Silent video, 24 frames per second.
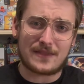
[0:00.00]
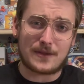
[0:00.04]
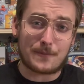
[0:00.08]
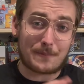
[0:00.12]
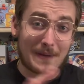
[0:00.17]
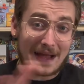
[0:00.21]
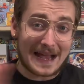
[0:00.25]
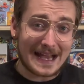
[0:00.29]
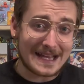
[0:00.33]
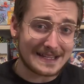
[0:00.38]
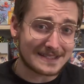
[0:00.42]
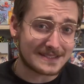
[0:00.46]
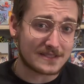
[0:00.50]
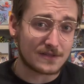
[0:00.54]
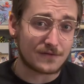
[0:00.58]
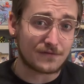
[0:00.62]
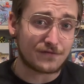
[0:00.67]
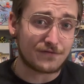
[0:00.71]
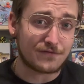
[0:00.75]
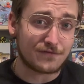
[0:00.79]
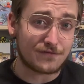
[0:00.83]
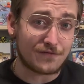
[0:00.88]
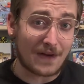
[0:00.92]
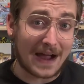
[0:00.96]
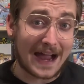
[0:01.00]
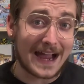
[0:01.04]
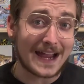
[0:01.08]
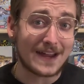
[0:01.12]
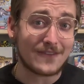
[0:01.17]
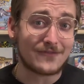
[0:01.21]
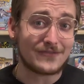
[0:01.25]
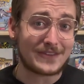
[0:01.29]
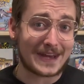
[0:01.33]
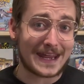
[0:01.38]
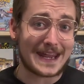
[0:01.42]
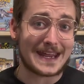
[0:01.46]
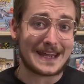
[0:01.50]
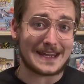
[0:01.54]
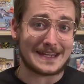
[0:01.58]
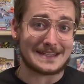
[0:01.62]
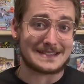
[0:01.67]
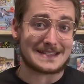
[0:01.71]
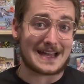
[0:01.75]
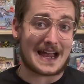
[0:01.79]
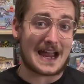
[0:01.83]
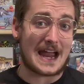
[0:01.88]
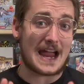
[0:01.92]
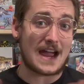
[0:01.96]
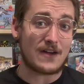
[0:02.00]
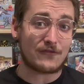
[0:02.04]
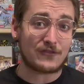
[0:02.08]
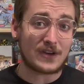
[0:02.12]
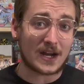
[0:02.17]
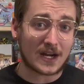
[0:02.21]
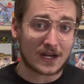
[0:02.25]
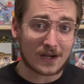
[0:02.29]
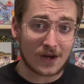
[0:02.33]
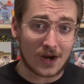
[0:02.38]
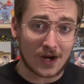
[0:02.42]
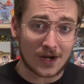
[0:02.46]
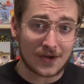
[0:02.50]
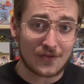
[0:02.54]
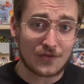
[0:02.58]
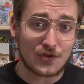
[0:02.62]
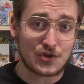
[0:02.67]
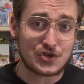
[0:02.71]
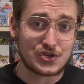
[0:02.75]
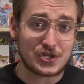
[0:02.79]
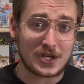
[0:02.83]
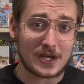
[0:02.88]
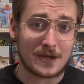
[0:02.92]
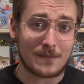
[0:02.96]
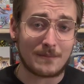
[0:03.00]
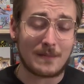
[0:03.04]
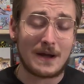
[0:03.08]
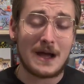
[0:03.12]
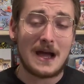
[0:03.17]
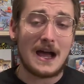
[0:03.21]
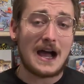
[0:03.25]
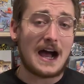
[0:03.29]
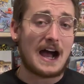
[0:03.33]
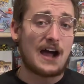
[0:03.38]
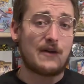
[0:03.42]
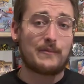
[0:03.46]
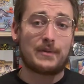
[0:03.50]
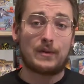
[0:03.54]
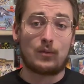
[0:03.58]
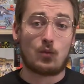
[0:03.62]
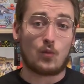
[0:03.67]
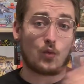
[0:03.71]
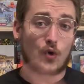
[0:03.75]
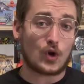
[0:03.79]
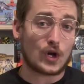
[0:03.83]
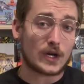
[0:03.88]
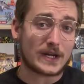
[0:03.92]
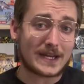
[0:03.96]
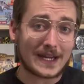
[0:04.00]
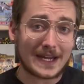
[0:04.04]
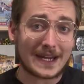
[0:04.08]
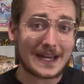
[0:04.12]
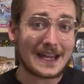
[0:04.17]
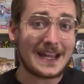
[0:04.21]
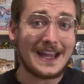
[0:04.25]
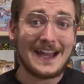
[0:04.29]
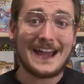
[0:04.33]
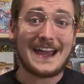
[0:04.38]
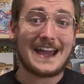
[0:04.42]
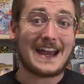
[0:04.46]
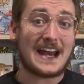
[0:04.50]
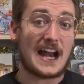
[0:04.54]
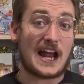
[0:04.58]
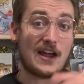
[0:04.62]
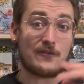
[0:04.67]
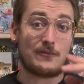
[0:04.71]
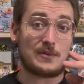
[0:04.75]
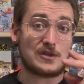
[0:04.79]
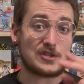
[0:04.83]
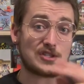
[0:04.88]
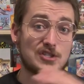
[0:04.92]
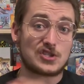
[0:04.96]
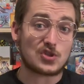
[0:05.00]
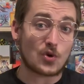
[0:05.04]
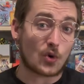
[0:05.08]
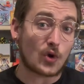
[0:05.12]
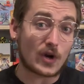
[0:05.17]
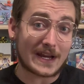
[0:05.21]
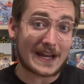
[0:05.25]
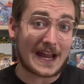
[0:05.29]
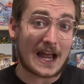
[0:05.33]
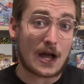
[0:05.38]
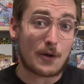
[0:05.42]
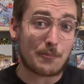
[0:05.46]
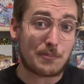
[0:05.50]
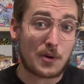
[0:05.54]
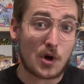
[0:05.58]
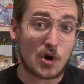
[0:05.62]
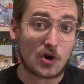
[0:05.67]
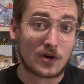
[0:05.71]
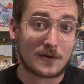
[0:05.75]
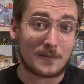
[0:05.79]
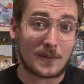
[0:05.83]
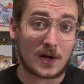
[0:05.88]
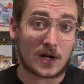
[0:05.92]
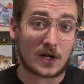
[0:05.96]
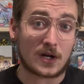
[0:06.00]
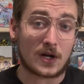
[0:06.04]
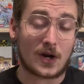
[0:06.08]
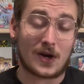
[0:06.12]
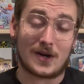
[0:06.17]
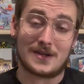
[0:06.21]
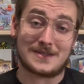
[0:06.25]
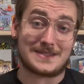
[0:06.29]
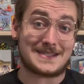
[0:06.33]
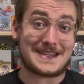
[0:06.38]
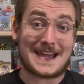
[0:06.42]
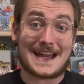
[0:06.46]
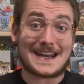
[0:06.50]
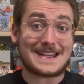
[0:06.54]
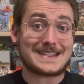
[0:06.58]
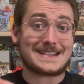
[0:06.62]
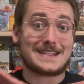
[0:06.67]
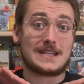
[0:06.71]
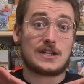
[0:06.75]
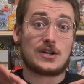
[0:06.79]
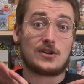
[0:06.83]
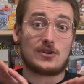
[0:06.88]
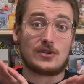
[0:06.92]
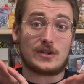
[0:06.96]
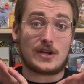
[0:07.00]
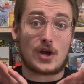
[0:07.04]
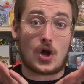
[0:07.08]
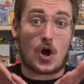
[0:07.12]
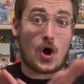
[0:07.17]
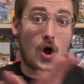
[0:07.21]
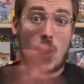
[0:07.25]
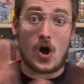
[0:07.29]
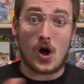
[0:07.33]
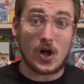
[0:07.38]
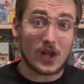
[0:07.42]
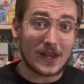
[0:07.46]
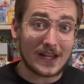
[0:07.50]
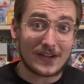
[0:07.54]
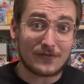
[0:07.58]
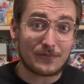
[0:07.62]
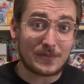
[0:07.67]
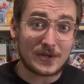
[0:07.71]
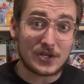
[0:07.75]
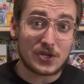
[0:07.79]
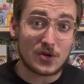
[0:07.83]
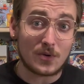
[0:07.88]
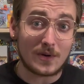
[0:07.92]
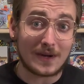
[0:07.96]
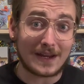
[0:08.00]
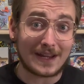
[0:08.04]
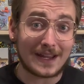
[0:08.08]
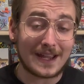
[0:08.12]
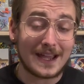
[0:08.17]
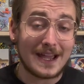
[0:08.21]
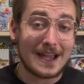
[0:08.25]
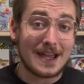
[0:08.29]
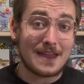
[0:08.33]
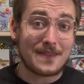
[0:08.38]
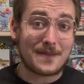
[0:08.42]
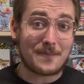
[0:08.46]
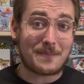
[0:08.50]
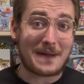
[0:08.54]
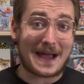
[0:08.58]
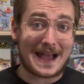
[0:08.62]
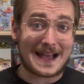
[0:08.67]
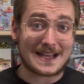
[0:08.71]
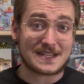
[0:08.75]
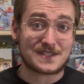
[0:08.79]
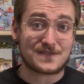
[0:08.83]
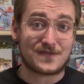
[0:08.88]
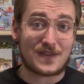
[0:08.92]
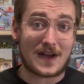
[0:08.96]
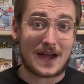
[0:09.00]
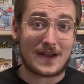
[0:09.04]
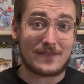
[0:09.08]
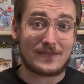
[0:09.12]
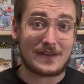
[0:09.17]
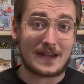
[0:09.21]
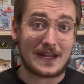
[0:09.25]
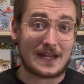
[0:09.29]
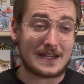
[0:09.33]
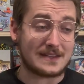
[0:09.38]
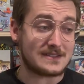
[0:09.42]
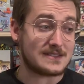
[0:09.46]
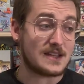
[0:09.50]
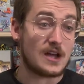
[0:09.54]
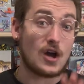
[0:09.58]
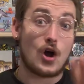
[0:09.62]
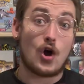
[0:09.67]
the past five days, I have not gone to the gym. I've been working, and I've been sorting out Pokemon cards. That is literally all I've been doing the past five days.